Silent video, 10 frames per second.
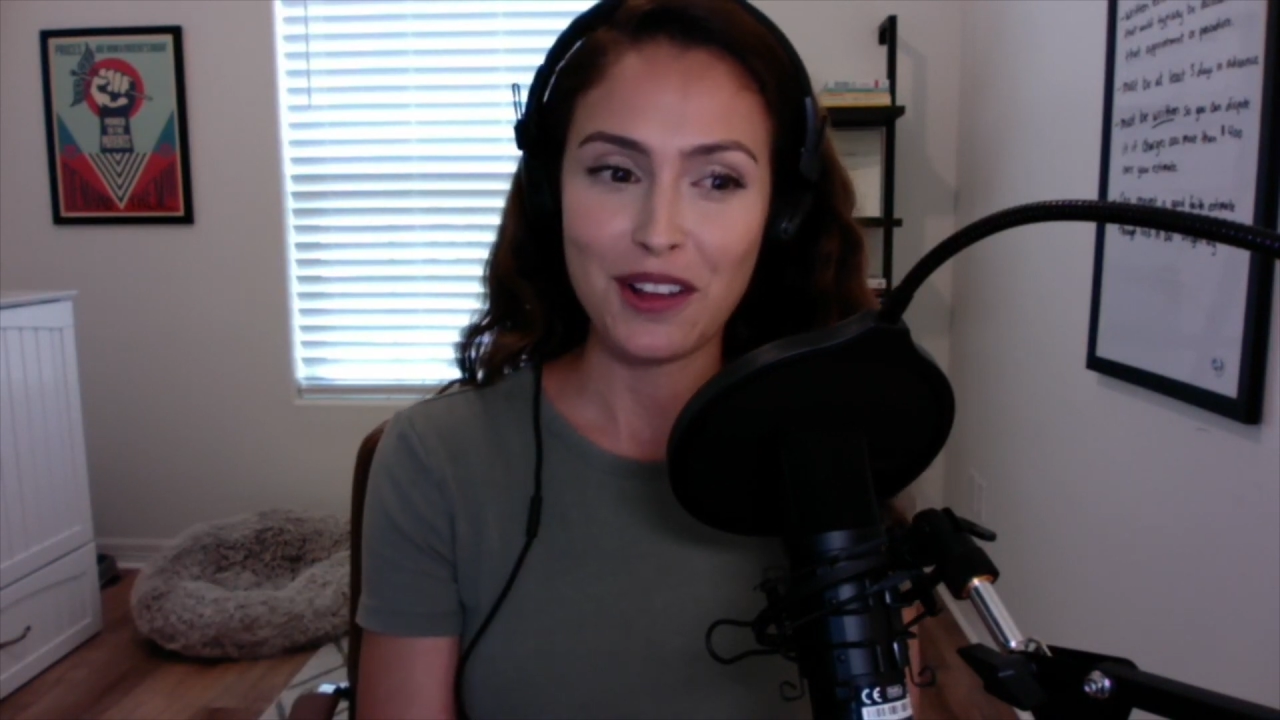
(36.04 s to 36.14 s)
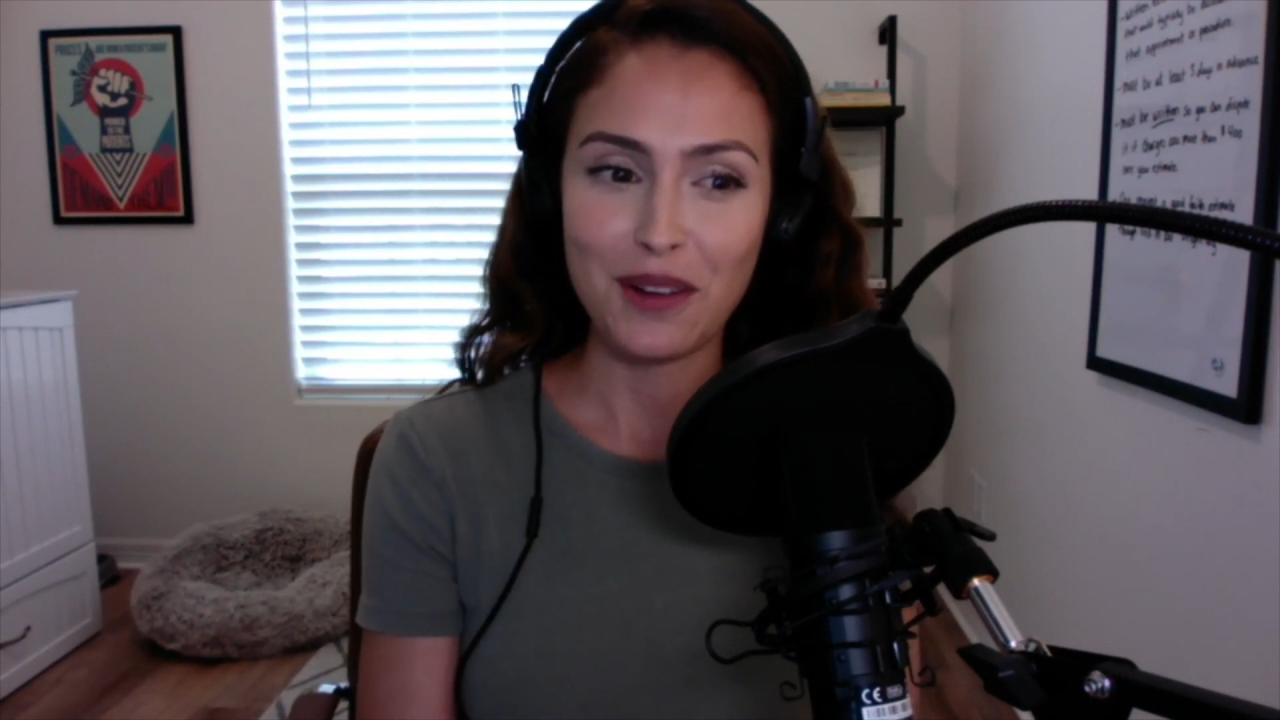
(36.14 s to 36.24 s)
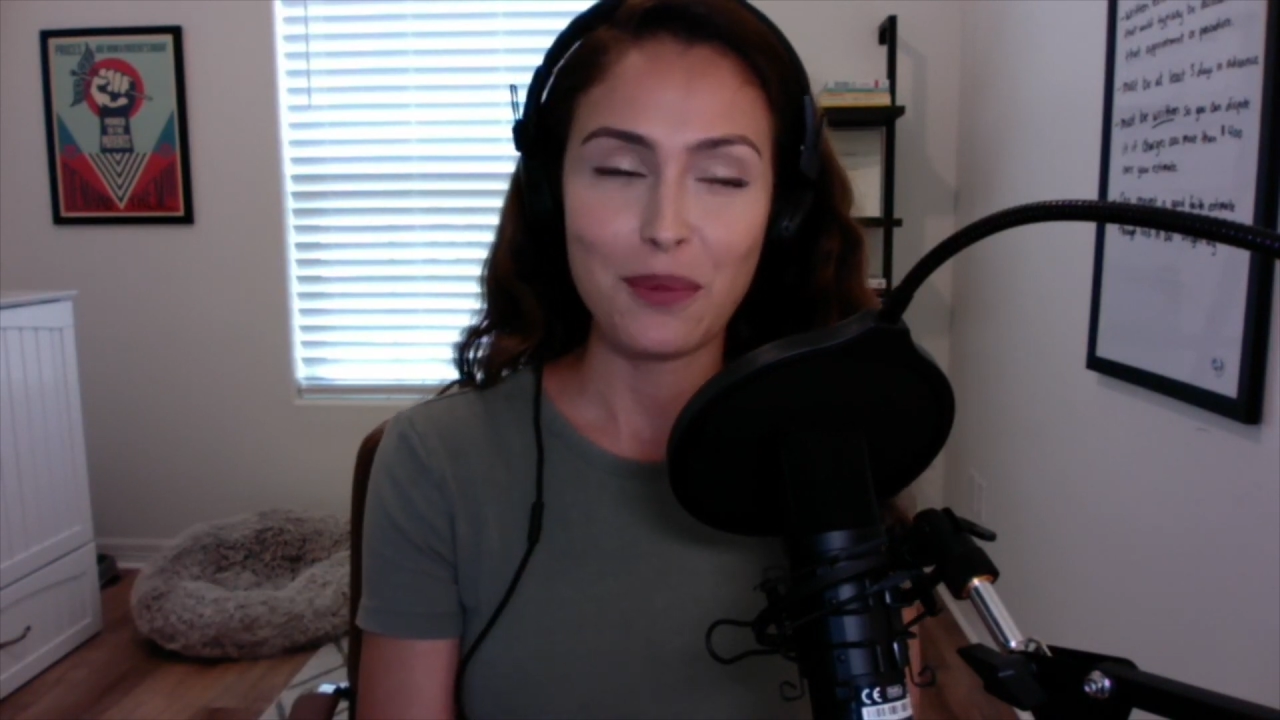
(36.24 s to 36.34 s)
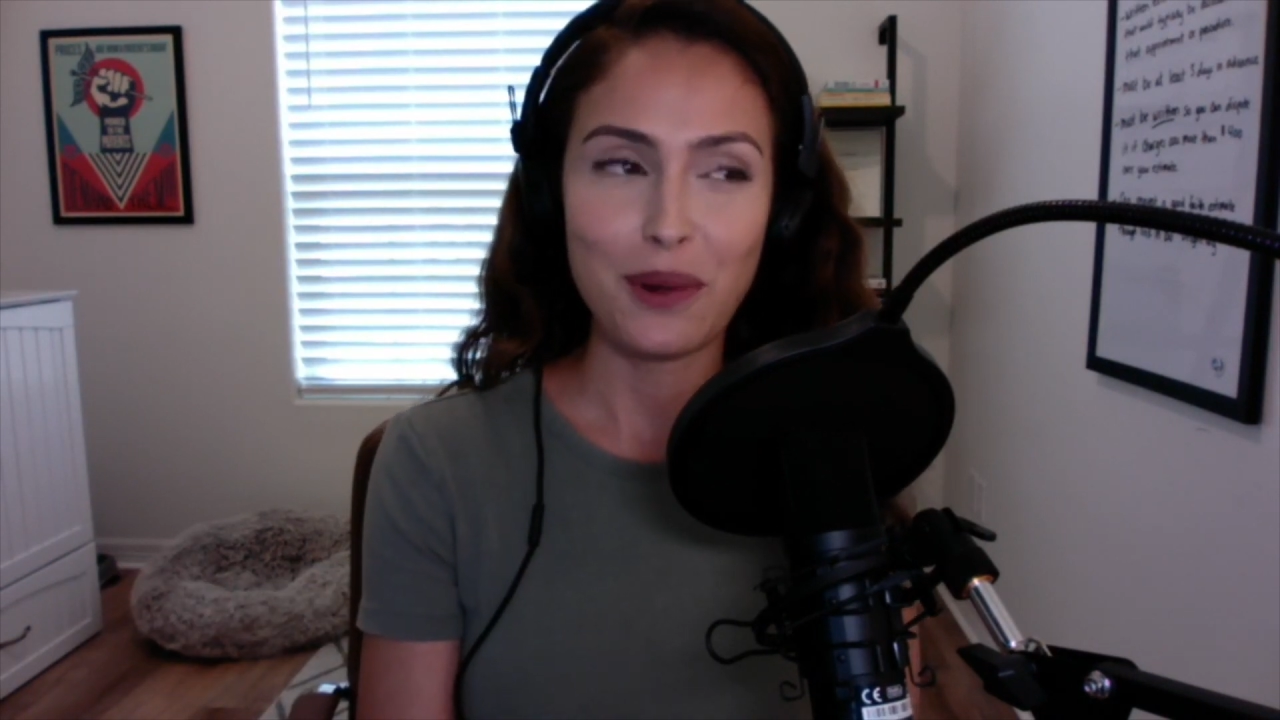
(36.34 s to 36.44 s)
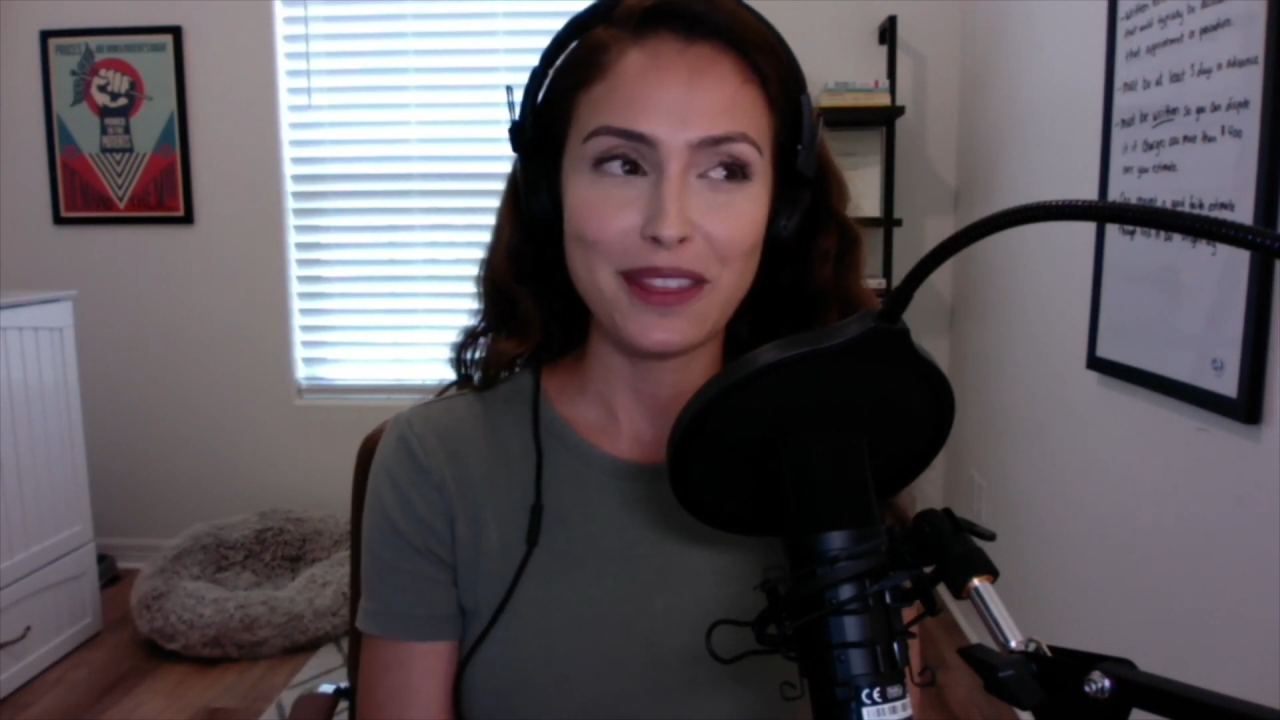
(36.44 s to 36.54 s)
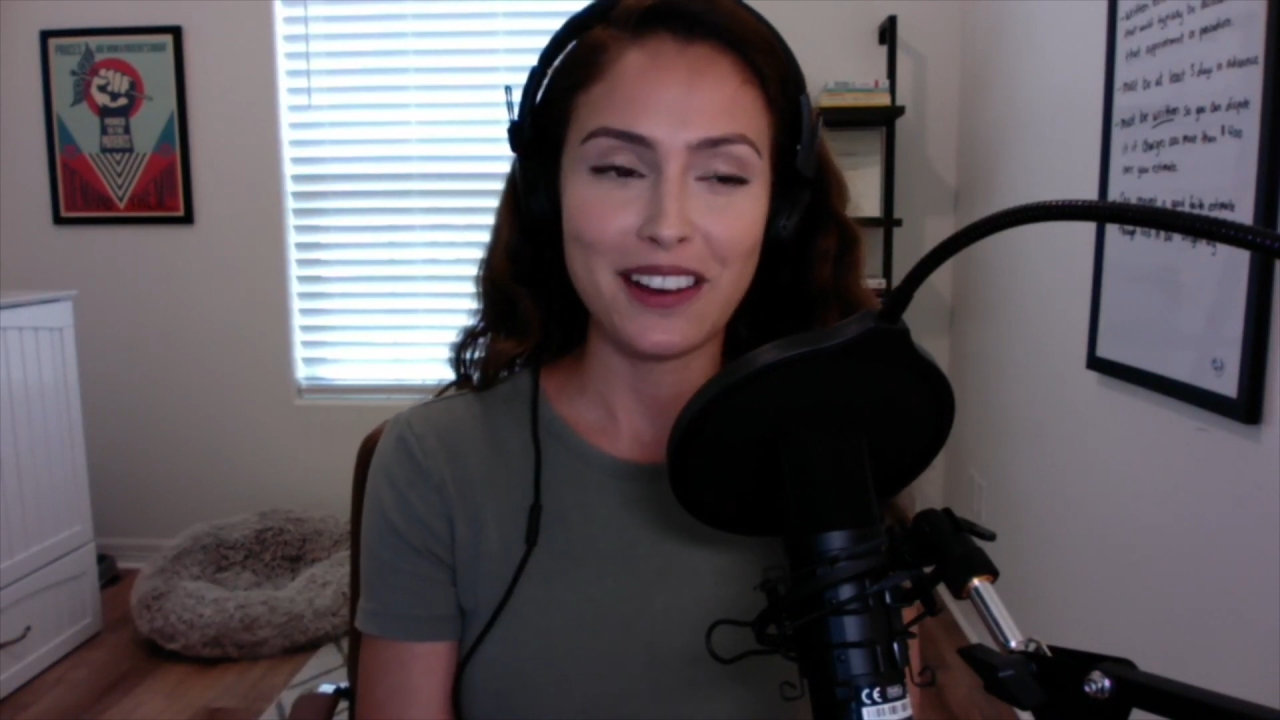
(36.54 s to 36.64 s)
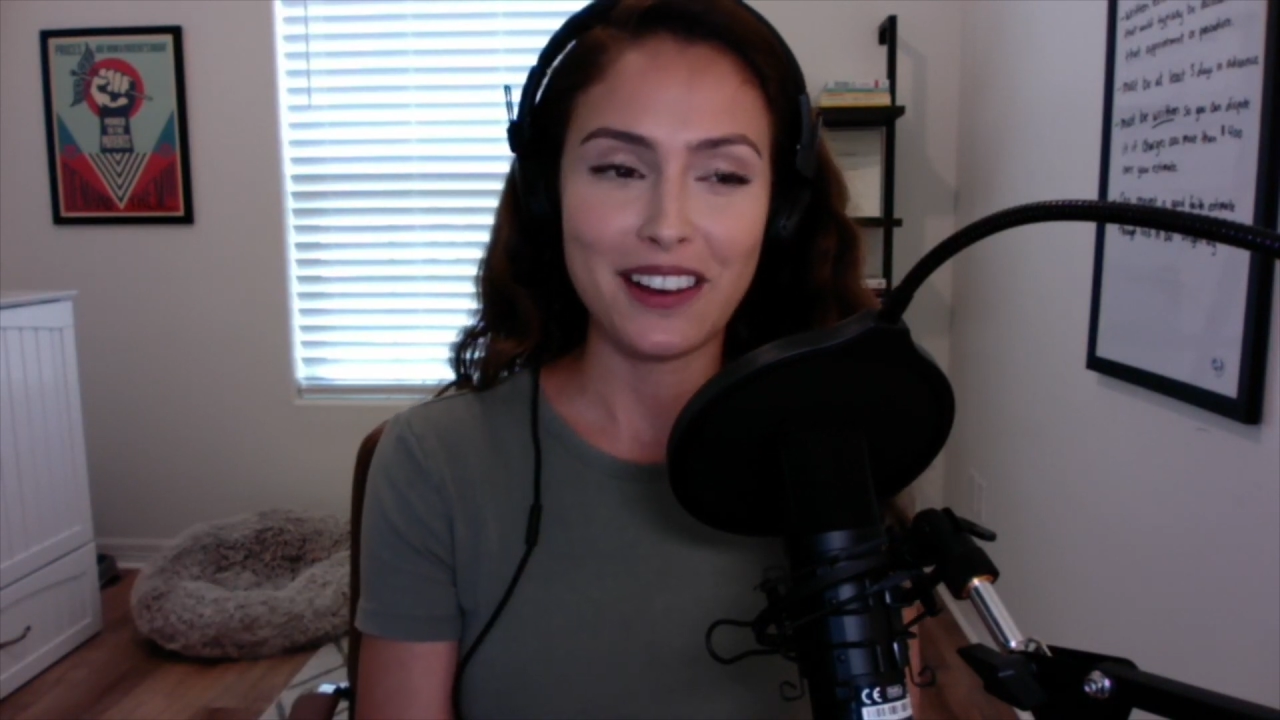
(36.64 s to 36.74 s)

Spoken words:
when the